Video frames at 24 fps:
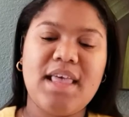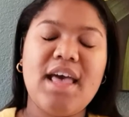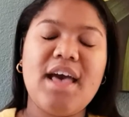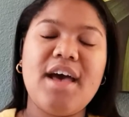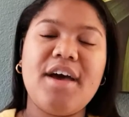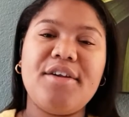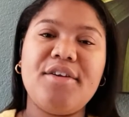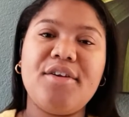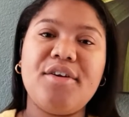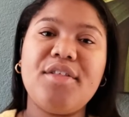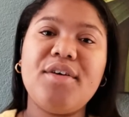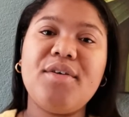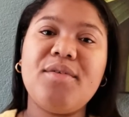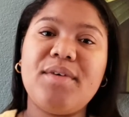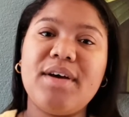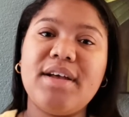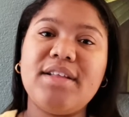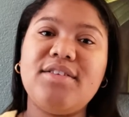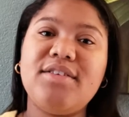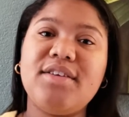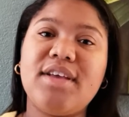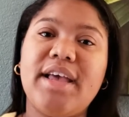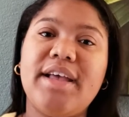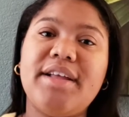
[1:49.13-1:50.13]
Another way
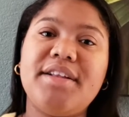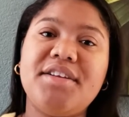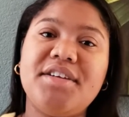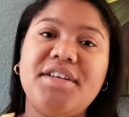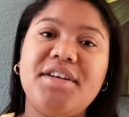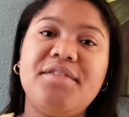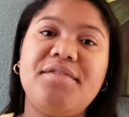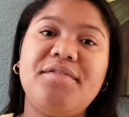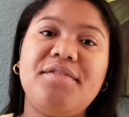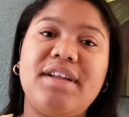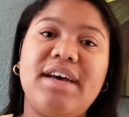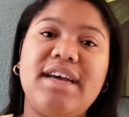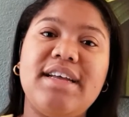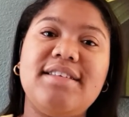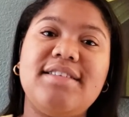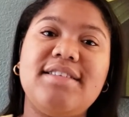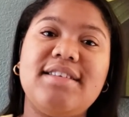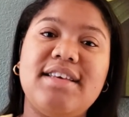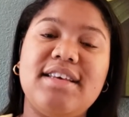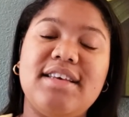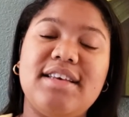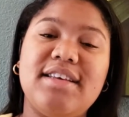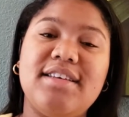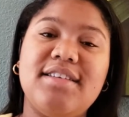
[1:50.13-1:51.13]
to get cheap flights
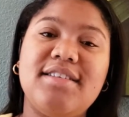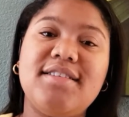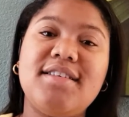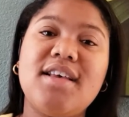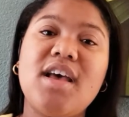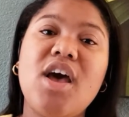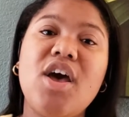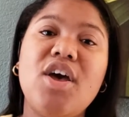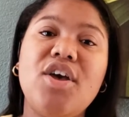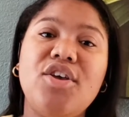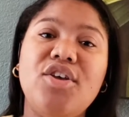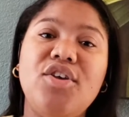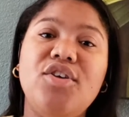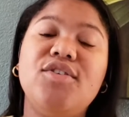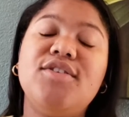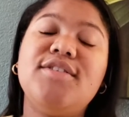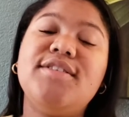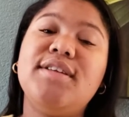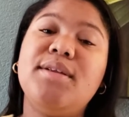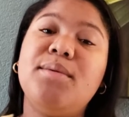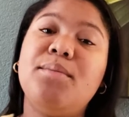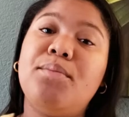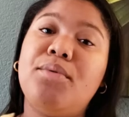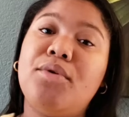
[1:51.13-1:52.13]
is
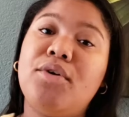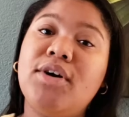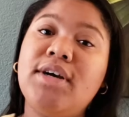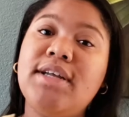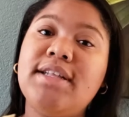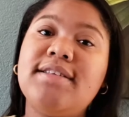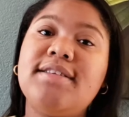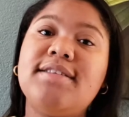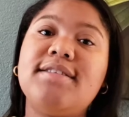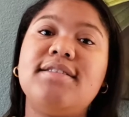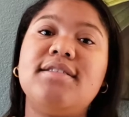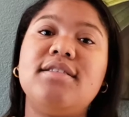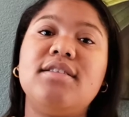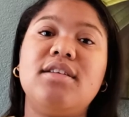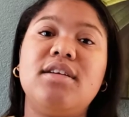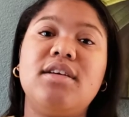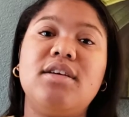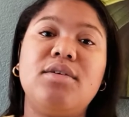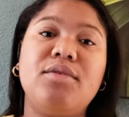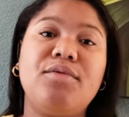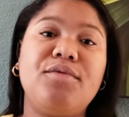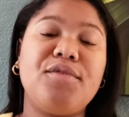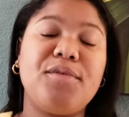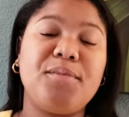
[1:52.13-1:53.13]
using points
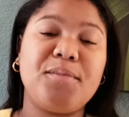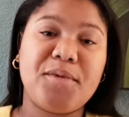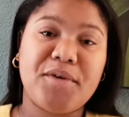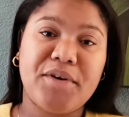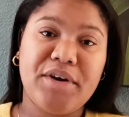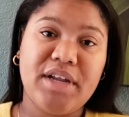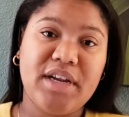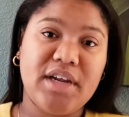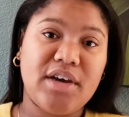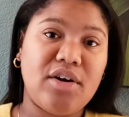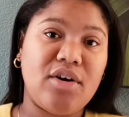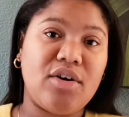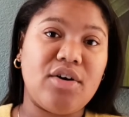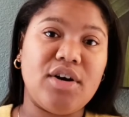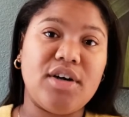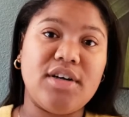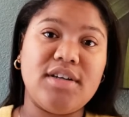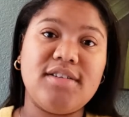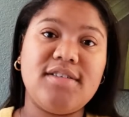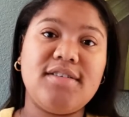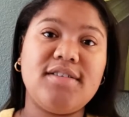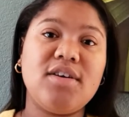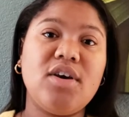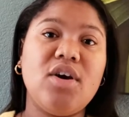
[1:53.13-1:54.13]
from credit
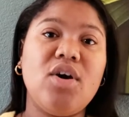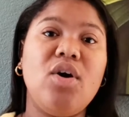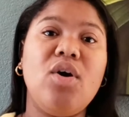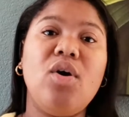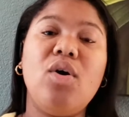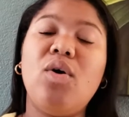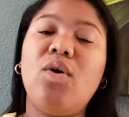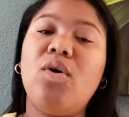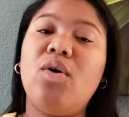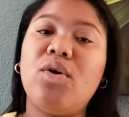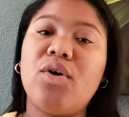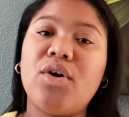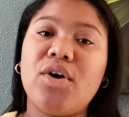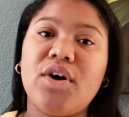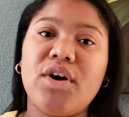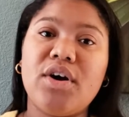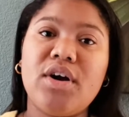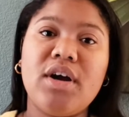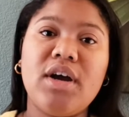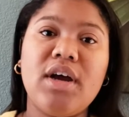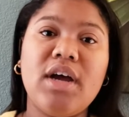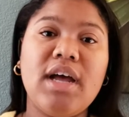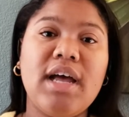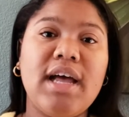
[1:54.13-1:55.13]
cards
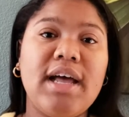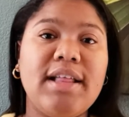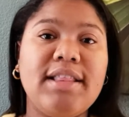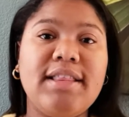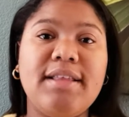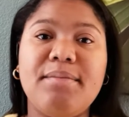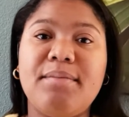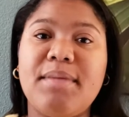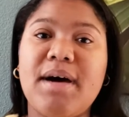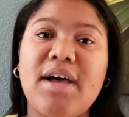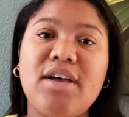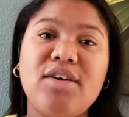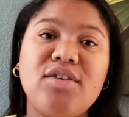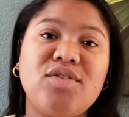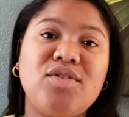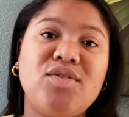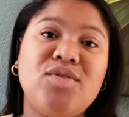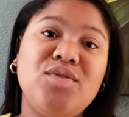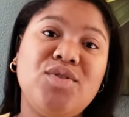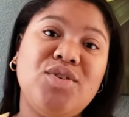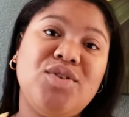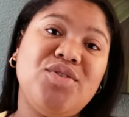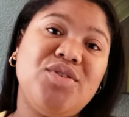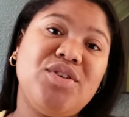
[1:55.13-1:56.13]
or the miles
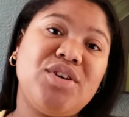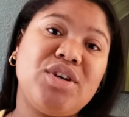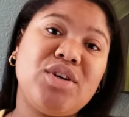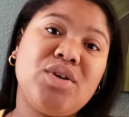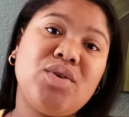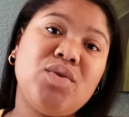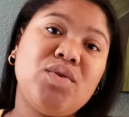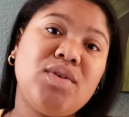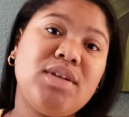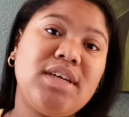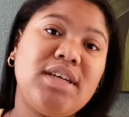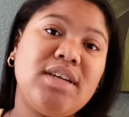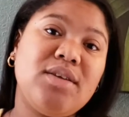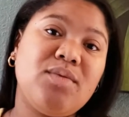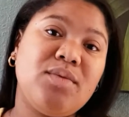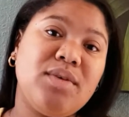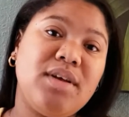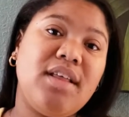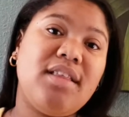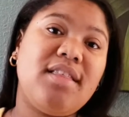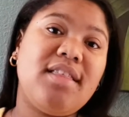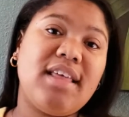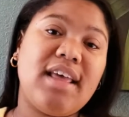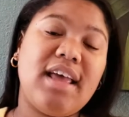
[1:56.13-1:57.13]
you recruited
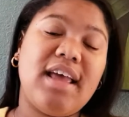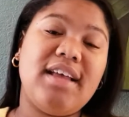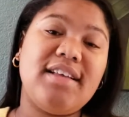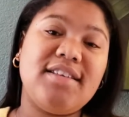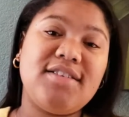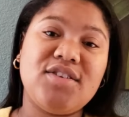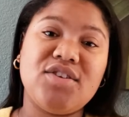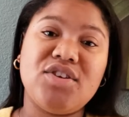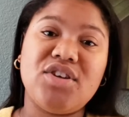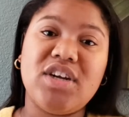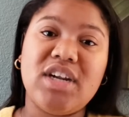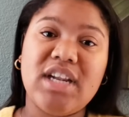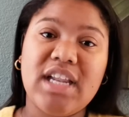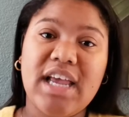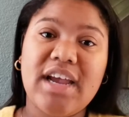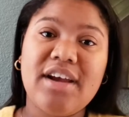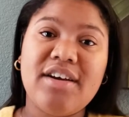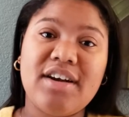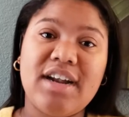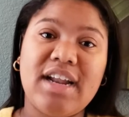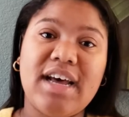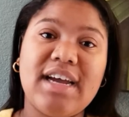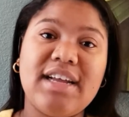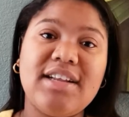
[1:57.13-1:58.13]
with a certain
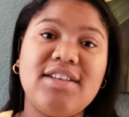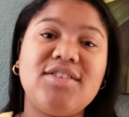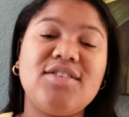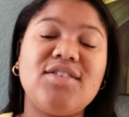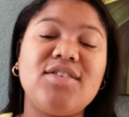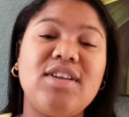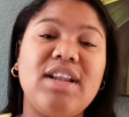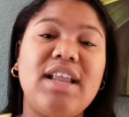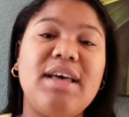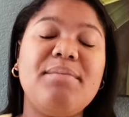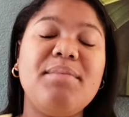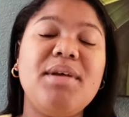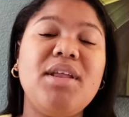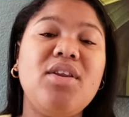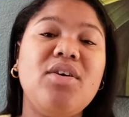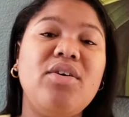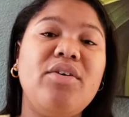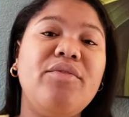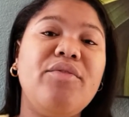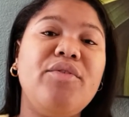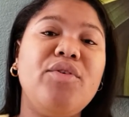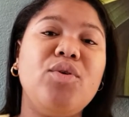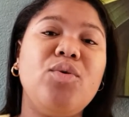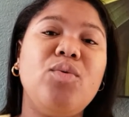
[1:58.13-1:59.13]
airline. So let me know
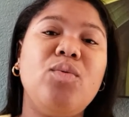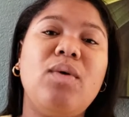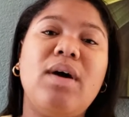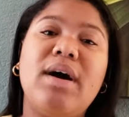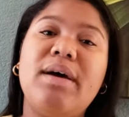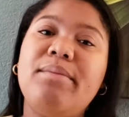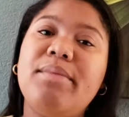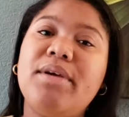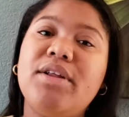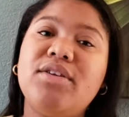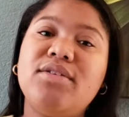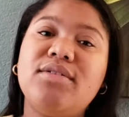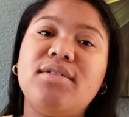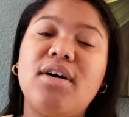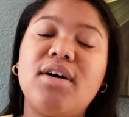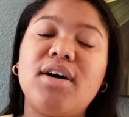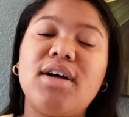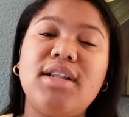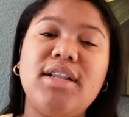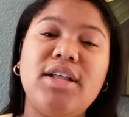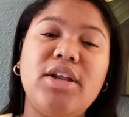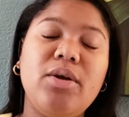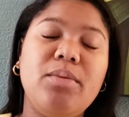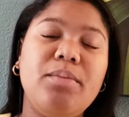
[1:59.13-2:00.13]
if you want me to talk
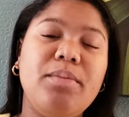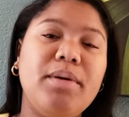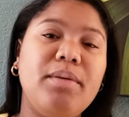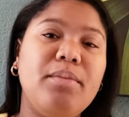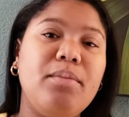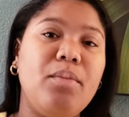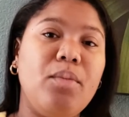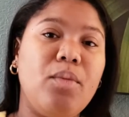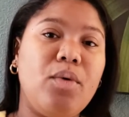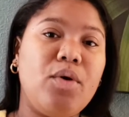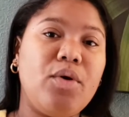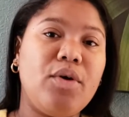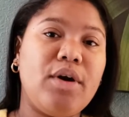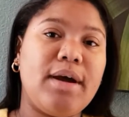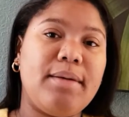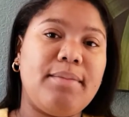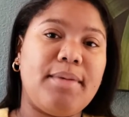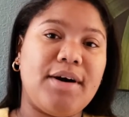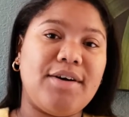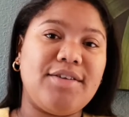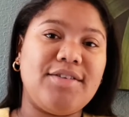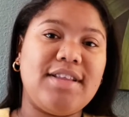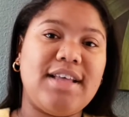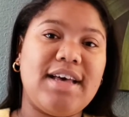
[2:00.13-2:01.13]
a little bit more
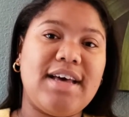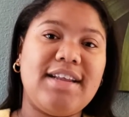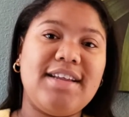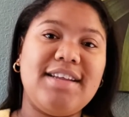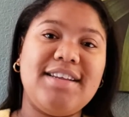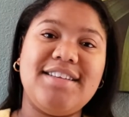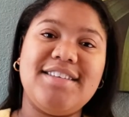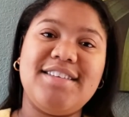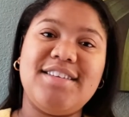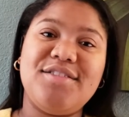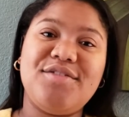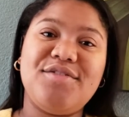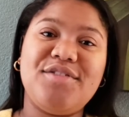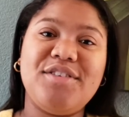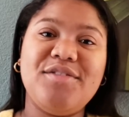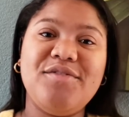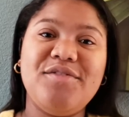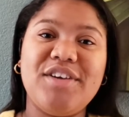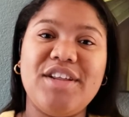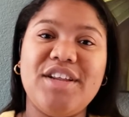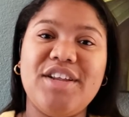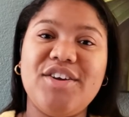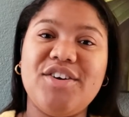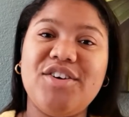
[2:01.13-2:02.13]
about that in a different
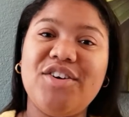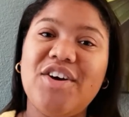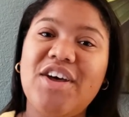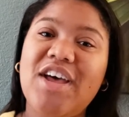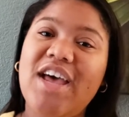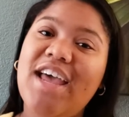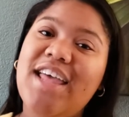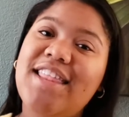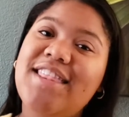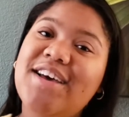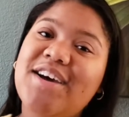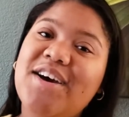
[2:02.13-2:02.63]
video in the